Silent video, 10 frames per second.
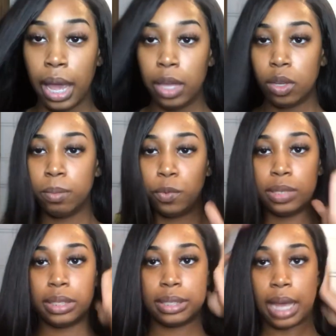And you can move
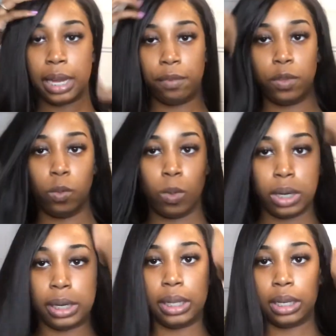it to the side if you
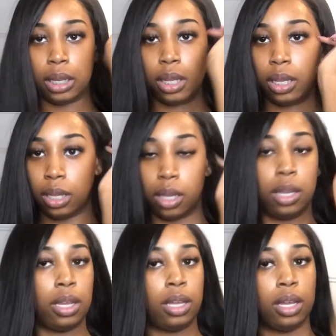wanted
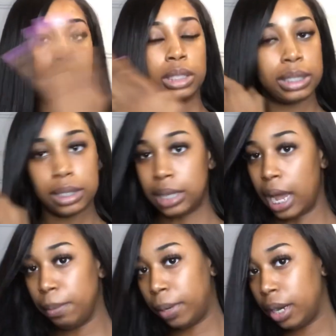just a
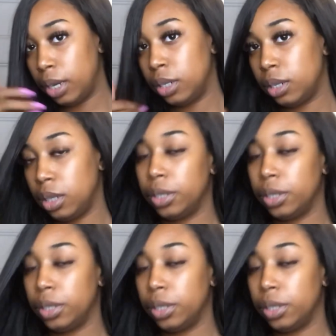side part.